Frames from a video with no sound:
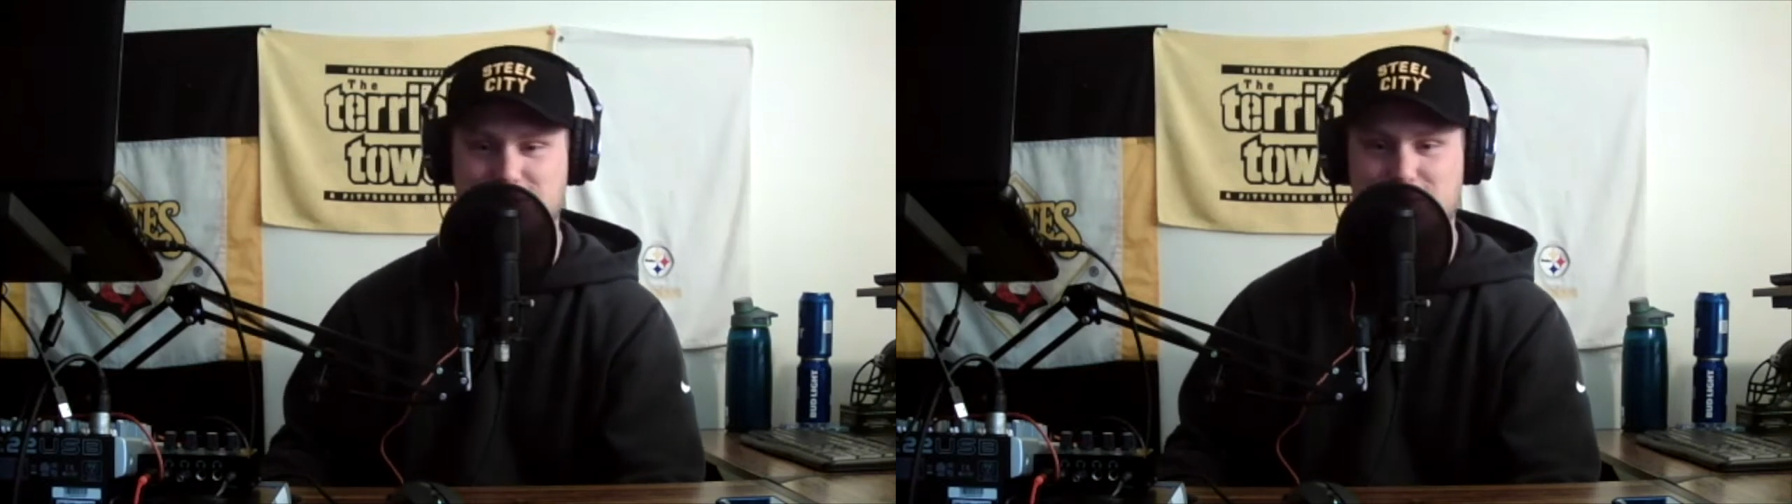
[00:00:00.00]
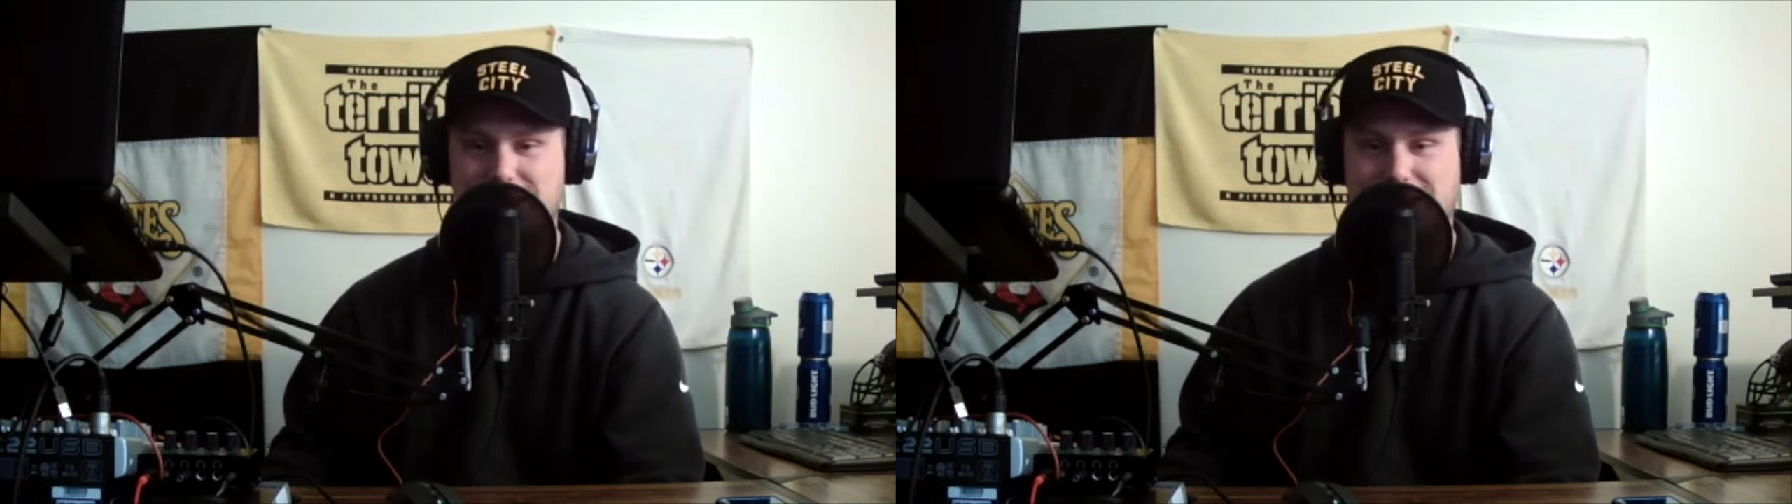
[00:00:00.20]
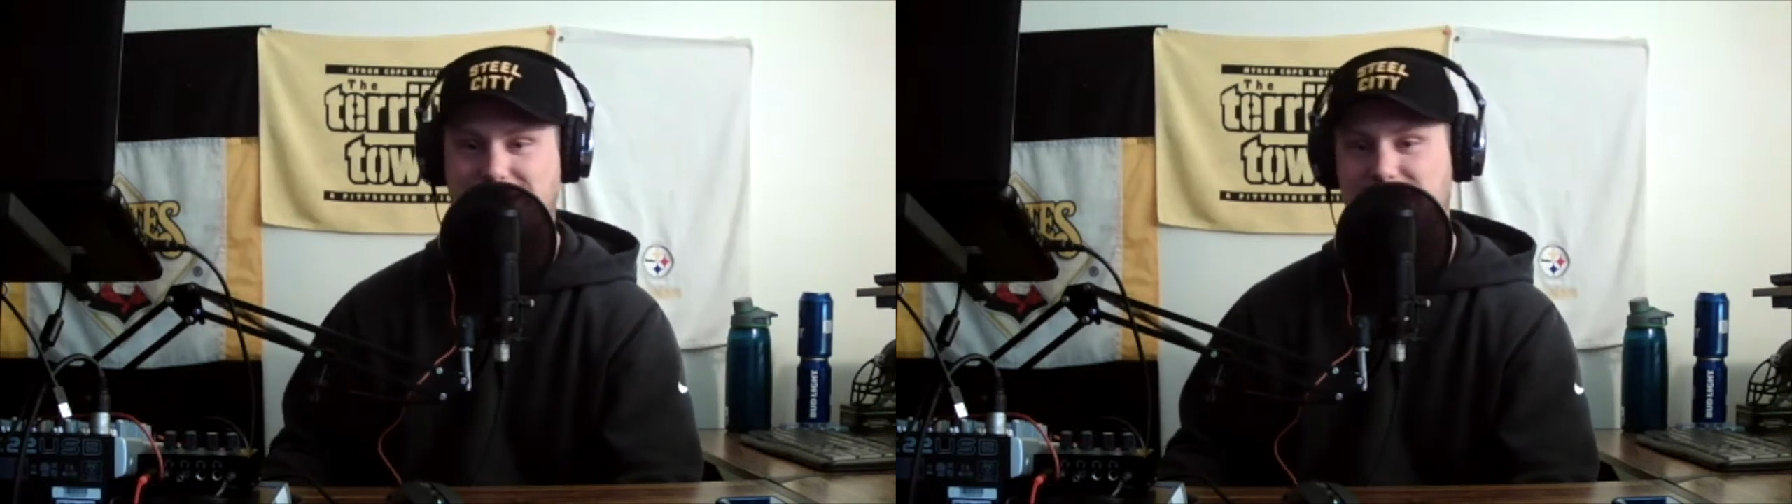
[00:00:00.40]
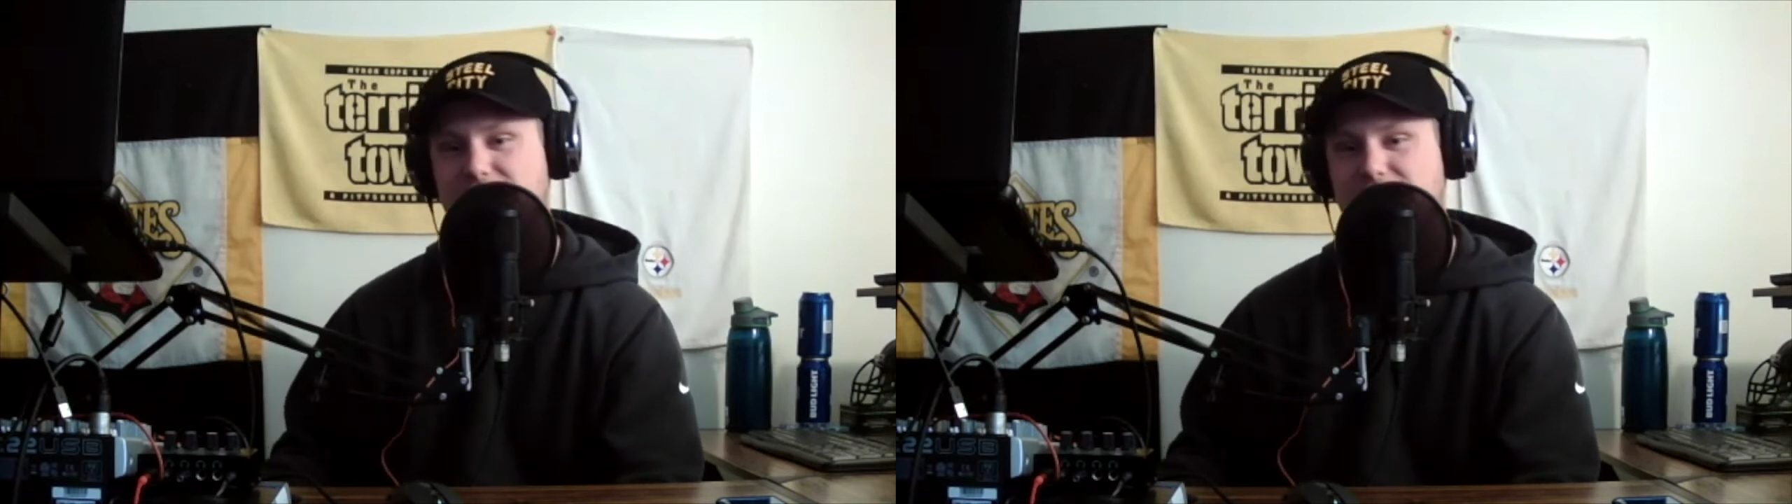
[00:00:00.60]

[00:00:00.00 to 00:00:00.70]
in Big?